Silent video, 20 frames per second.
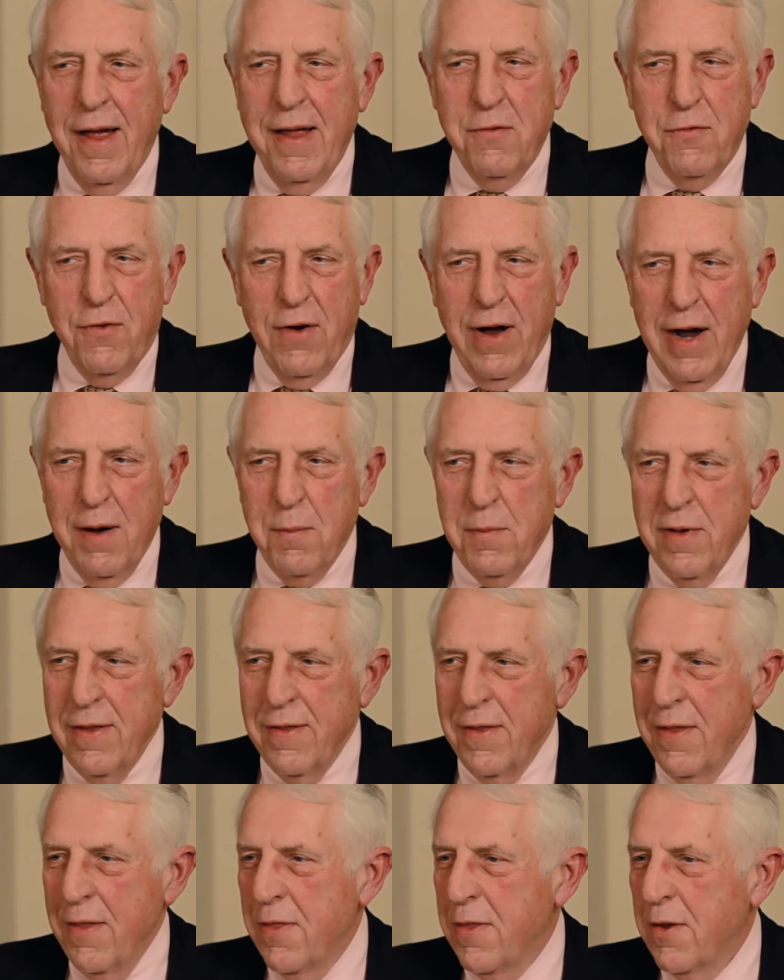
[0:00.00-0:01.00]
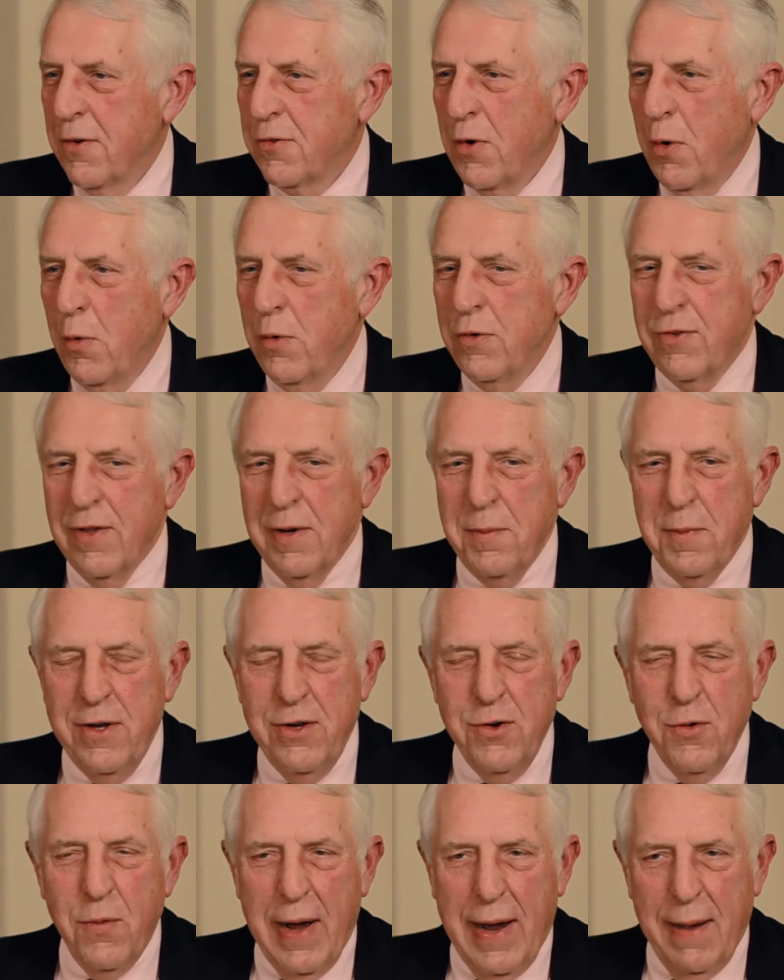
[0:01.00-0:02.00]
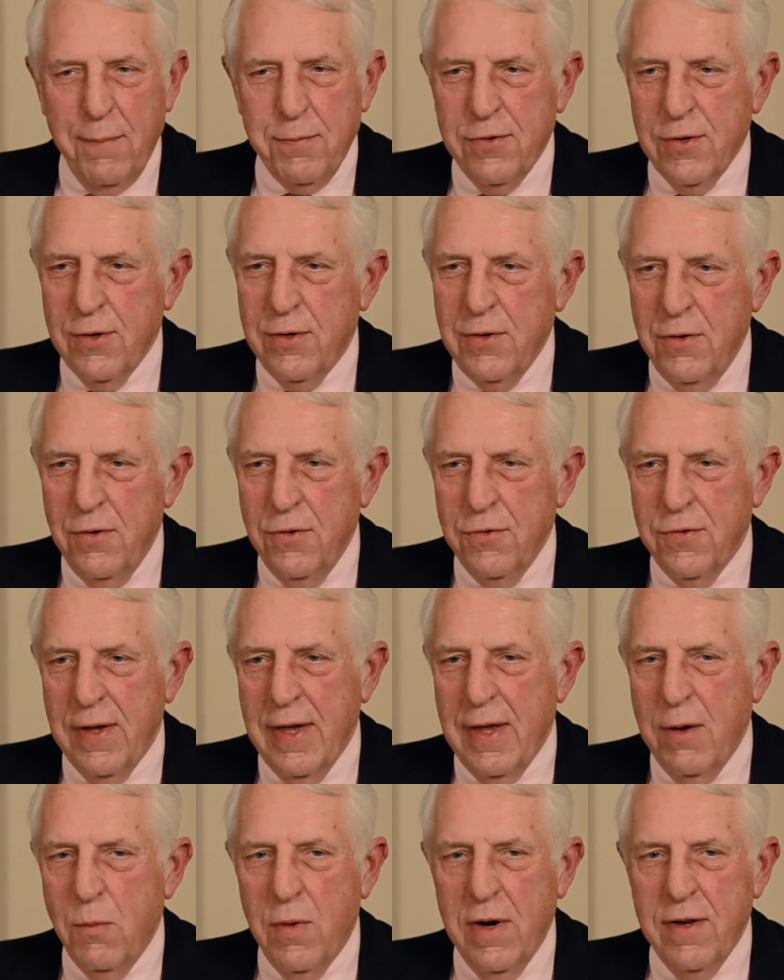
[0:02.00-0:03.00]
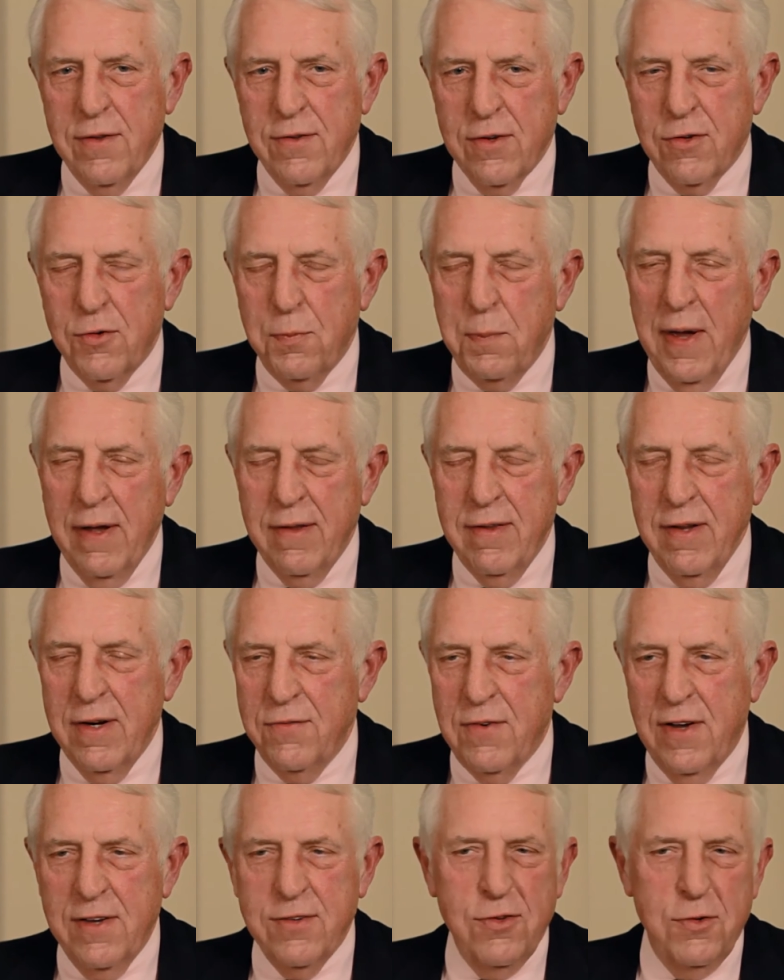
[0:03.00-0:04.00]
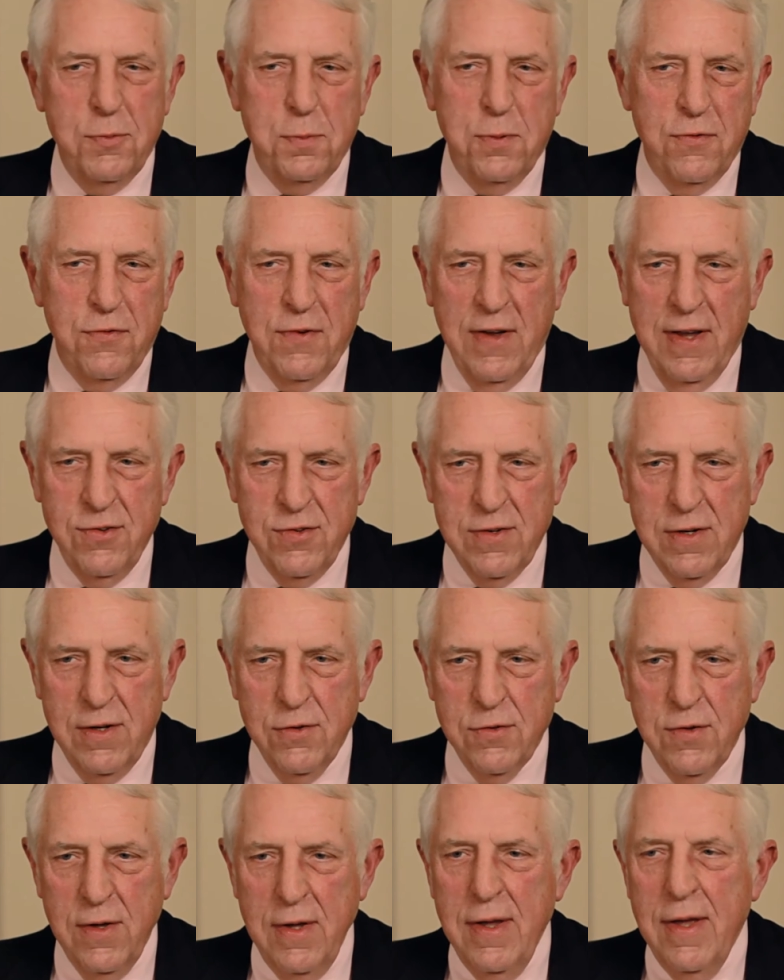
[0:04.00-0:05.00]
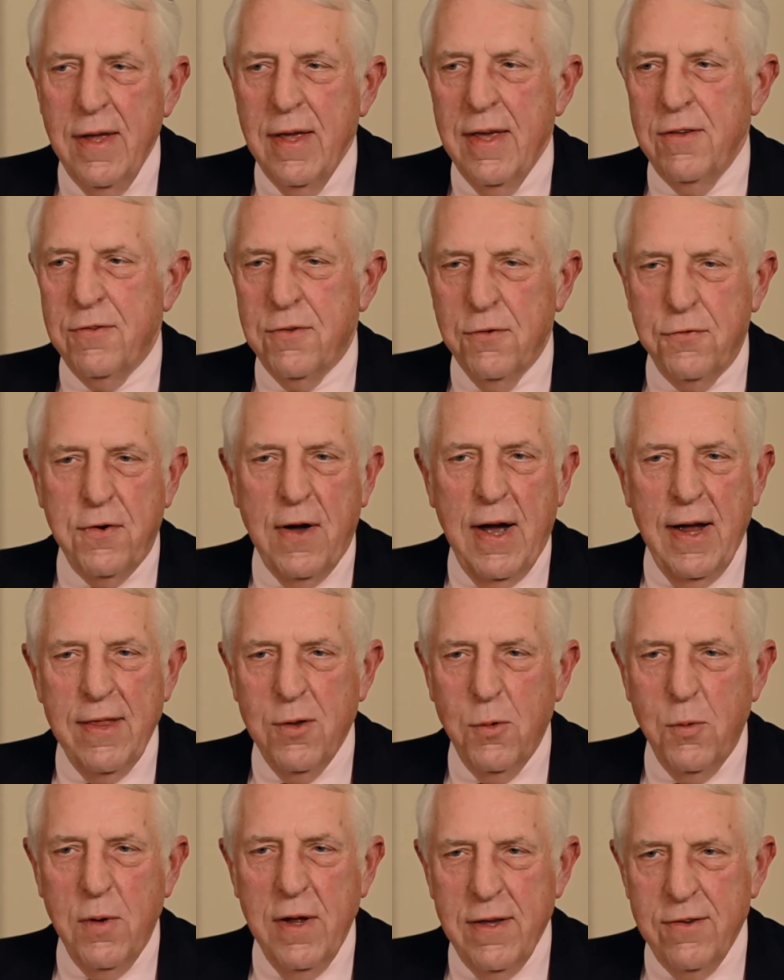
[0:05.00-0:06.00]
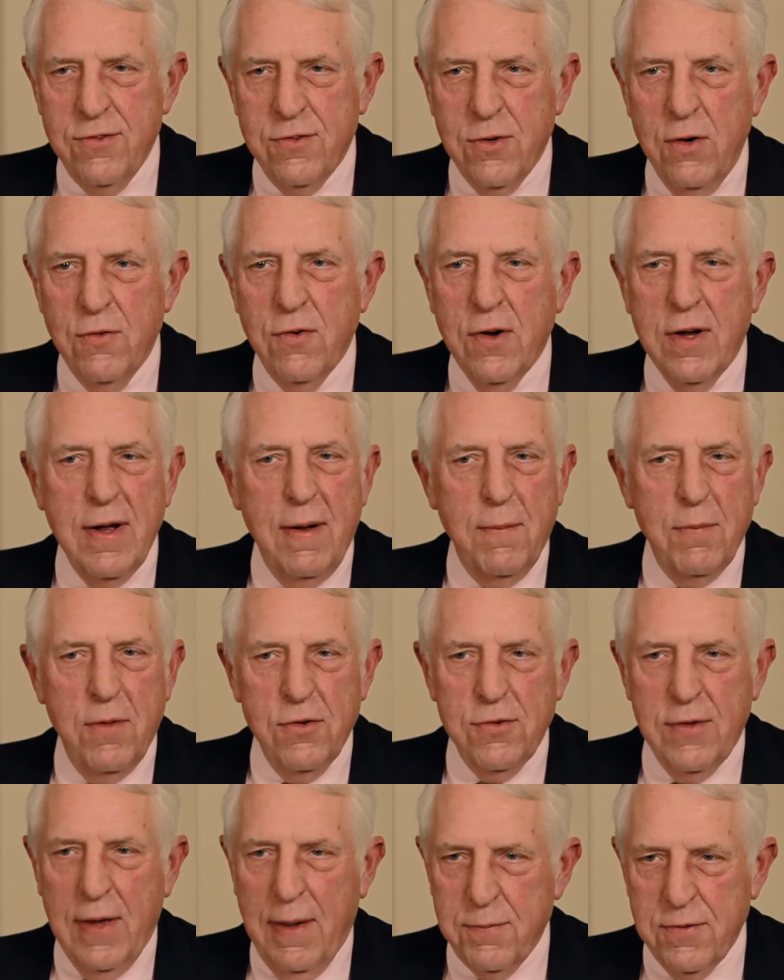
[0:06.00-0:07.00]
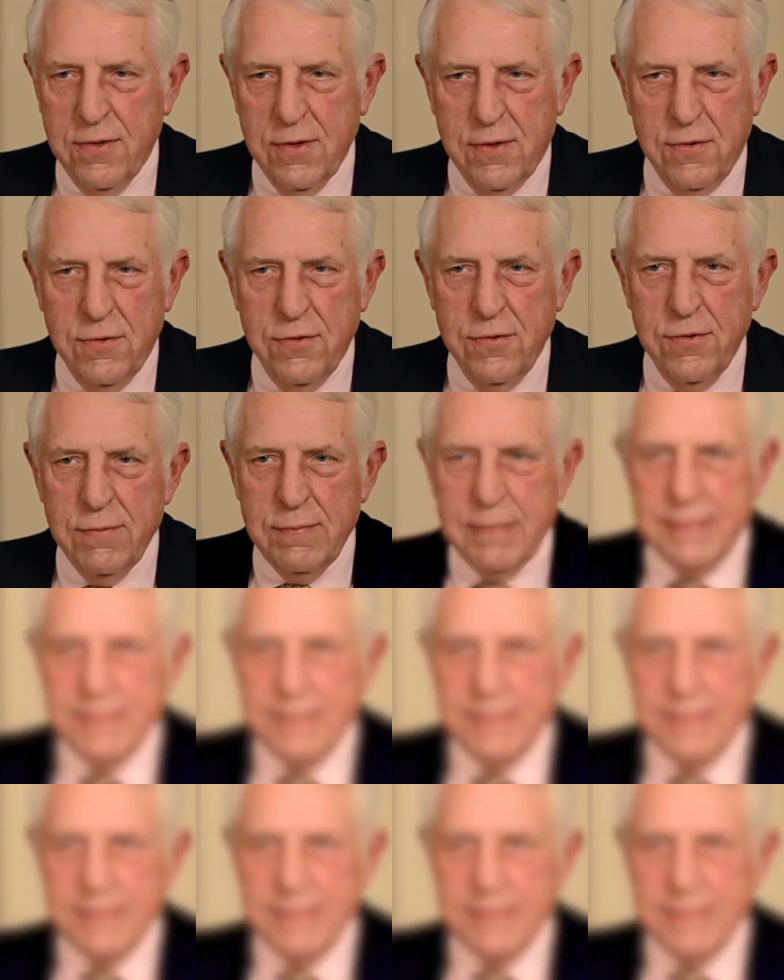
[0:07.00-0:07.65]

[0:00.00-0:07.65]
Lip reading: environment. There's always going to be new obstacles, and what is expected of us as professionals is to find the ways to overcome those obstacles.